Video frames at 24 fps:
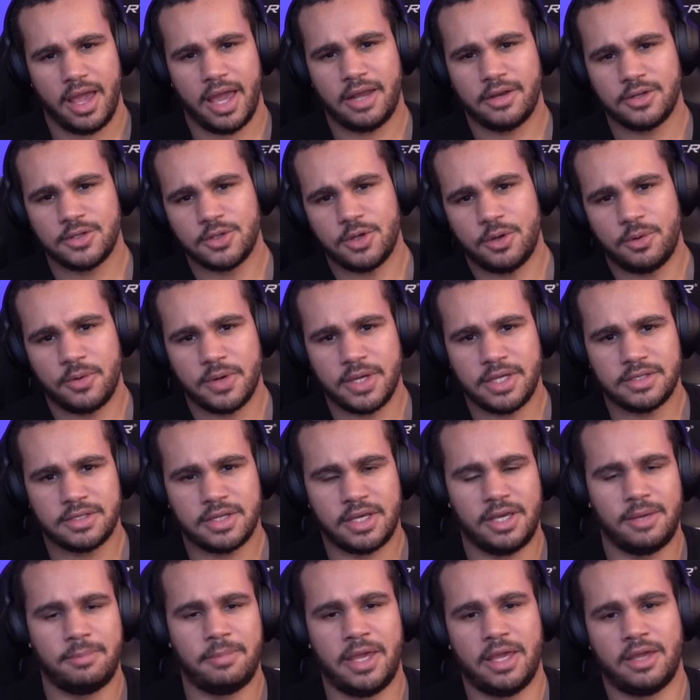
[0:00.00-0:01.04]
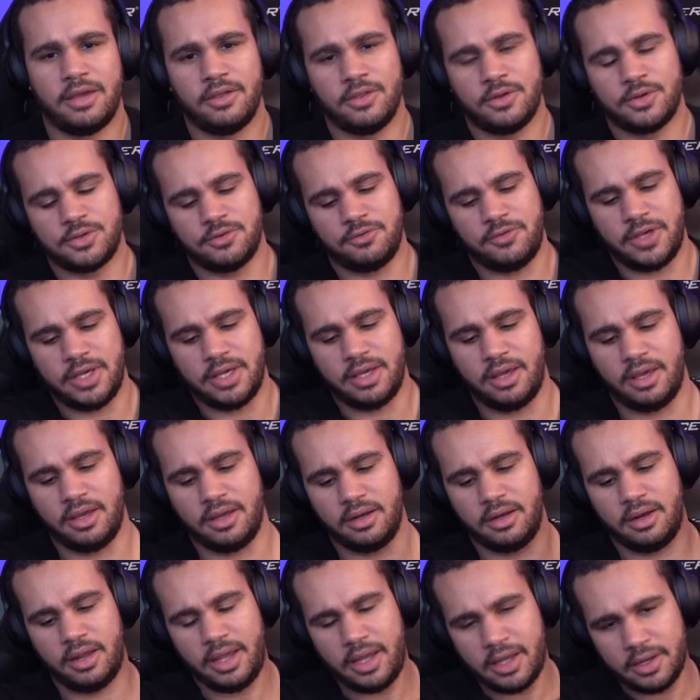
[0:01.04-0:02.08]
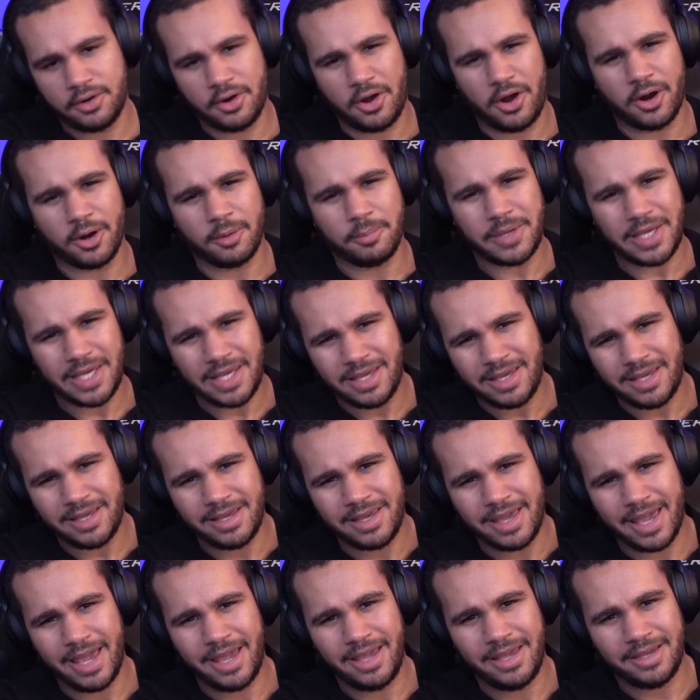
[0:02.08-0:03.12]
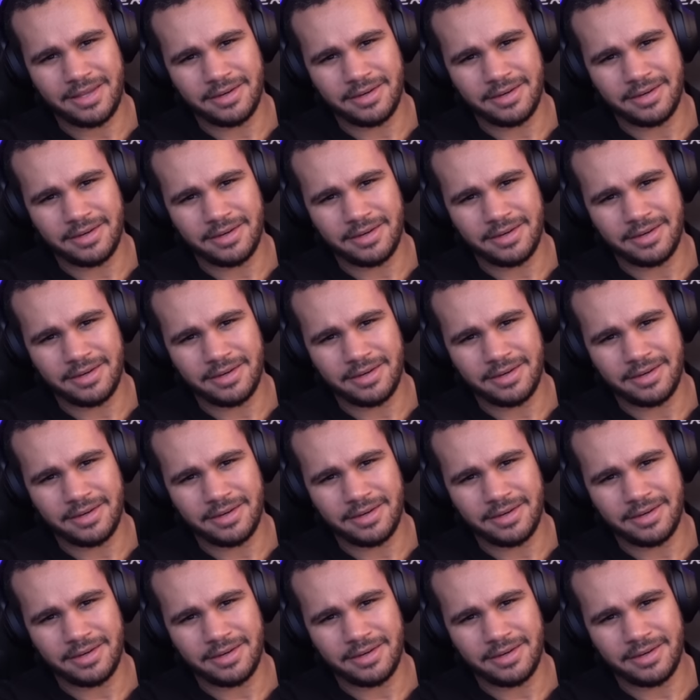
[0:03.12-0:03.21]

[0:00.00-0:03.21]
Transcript: And as always, keep making those vegan and RPE